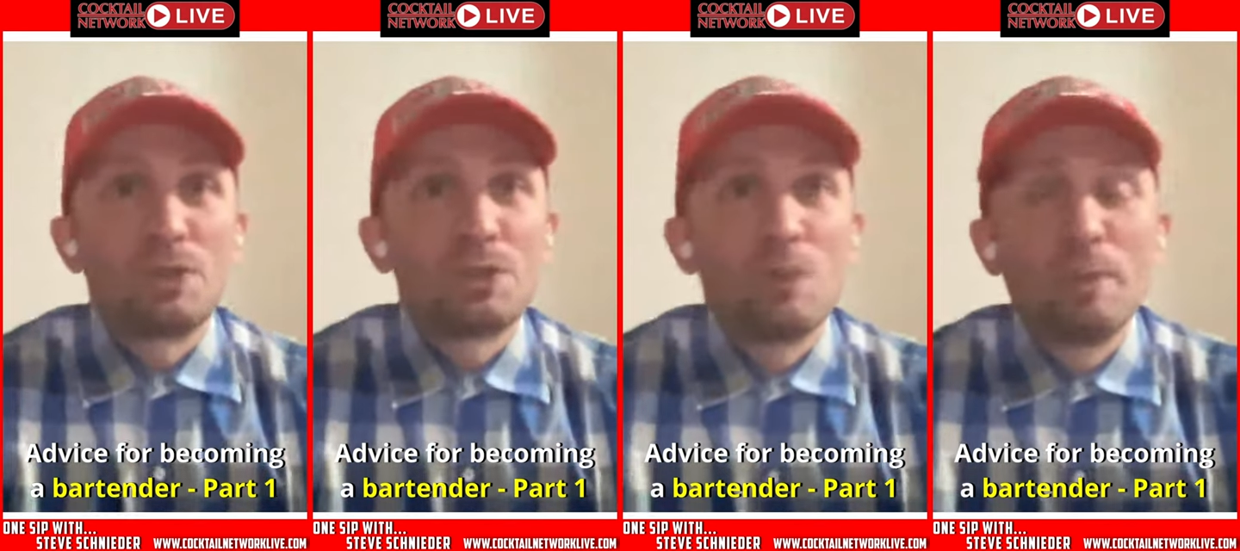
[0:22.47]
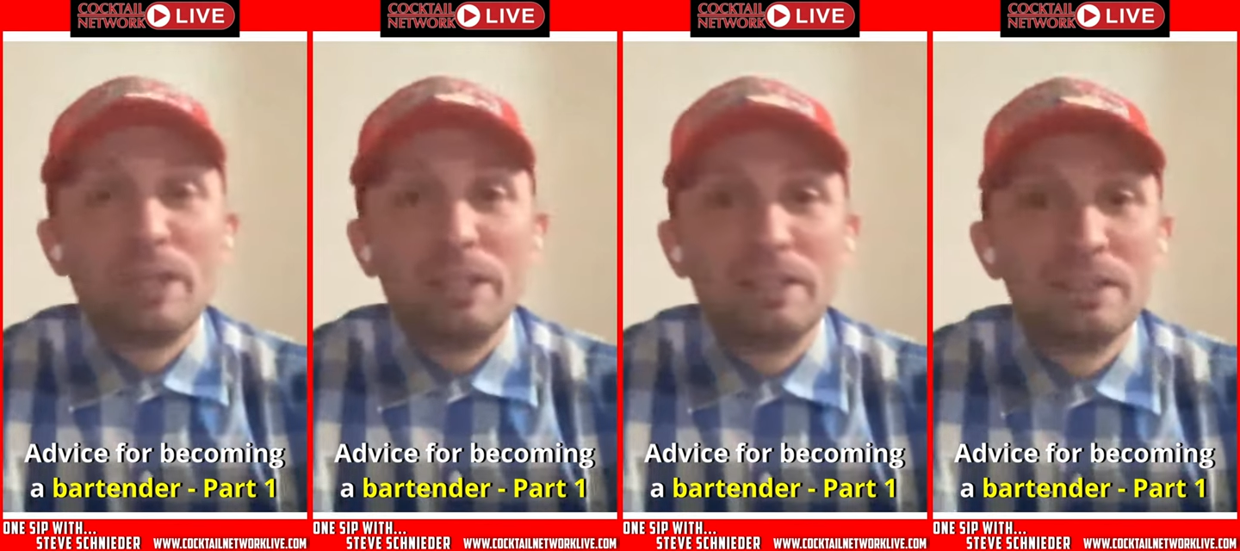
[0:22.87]
There's so
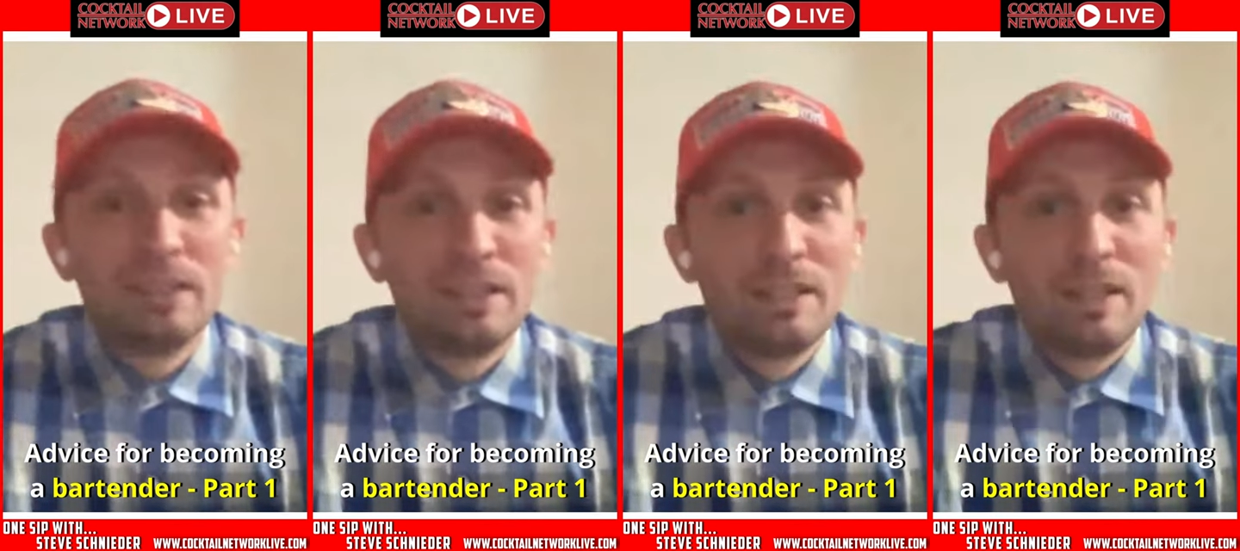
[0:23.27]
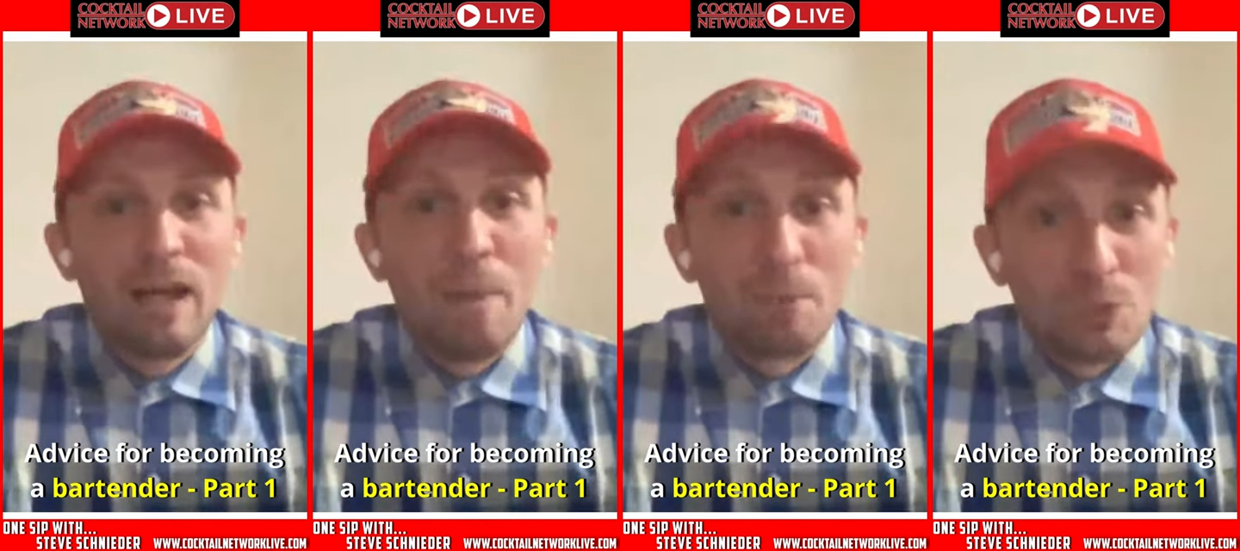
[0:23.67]
many
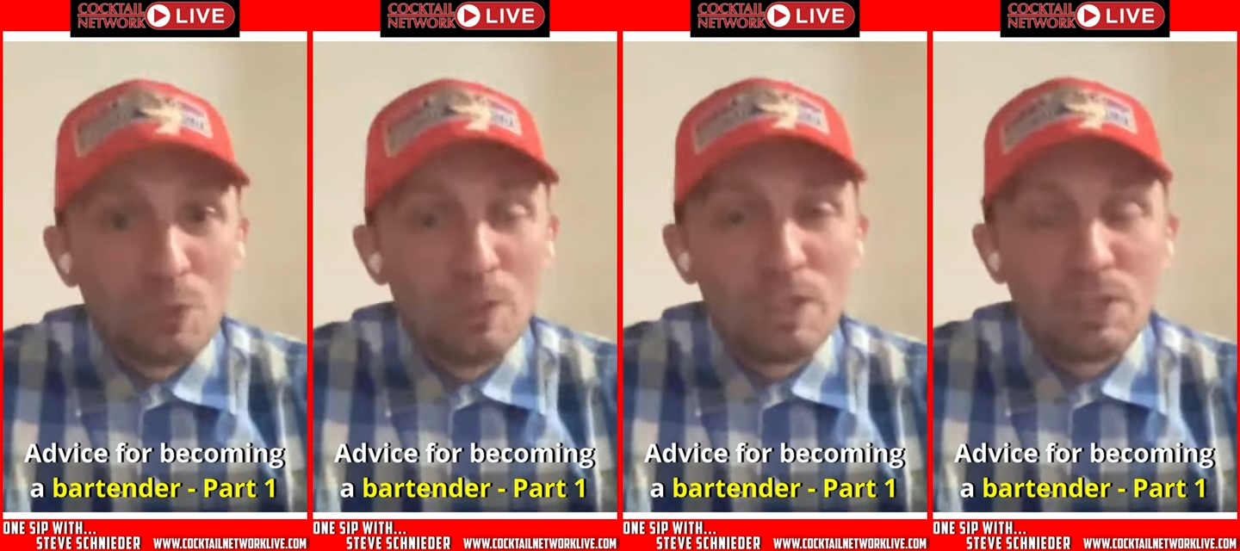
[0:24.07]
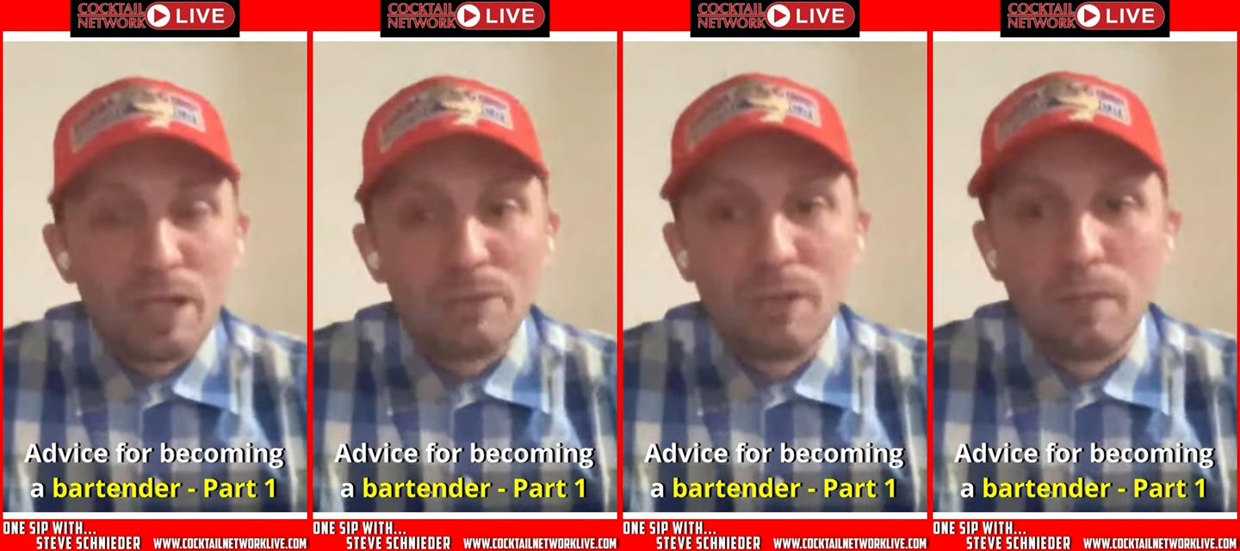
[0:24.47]
opportunities
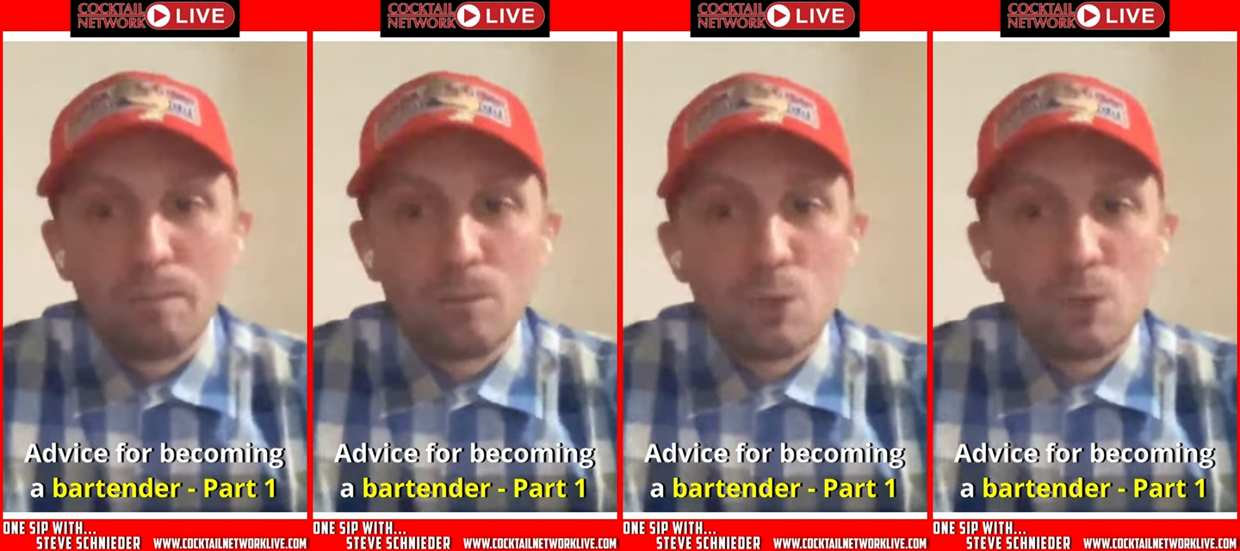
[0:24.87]
out there.